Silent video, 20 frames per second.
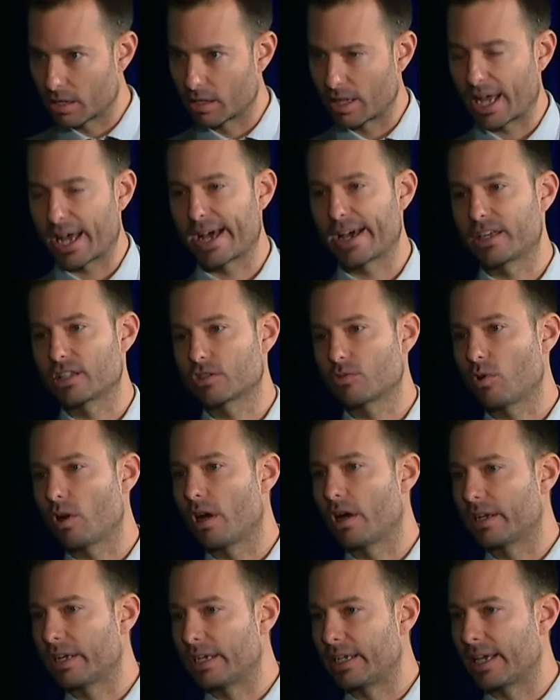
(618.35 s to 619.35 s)
the highest
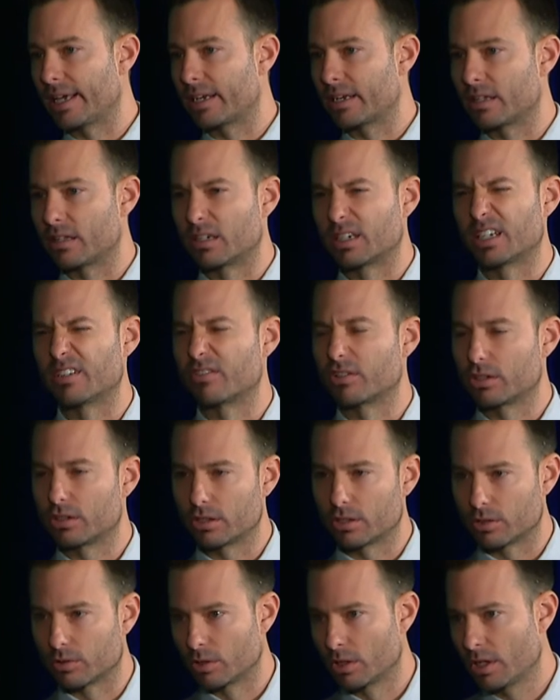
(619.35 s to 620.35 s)
quality data, and they're giving it to
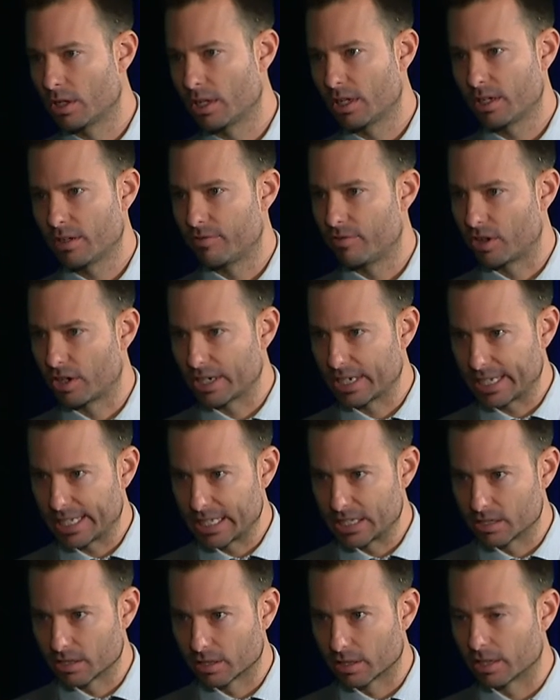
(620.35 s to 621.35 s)
you very
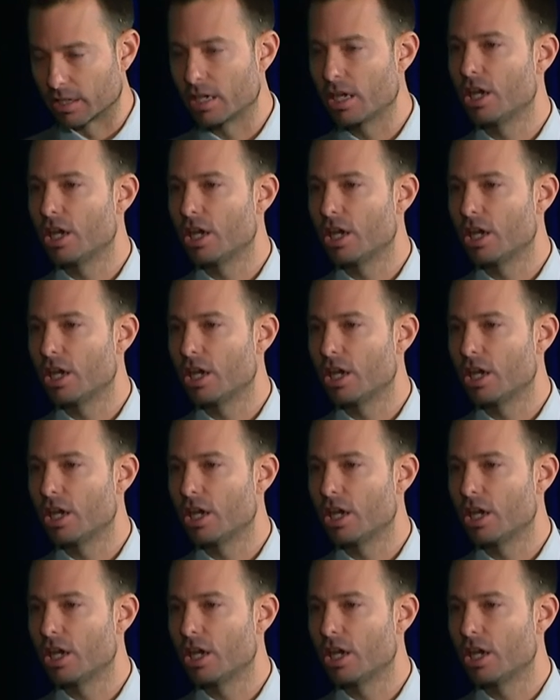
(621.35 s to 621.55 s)
easily,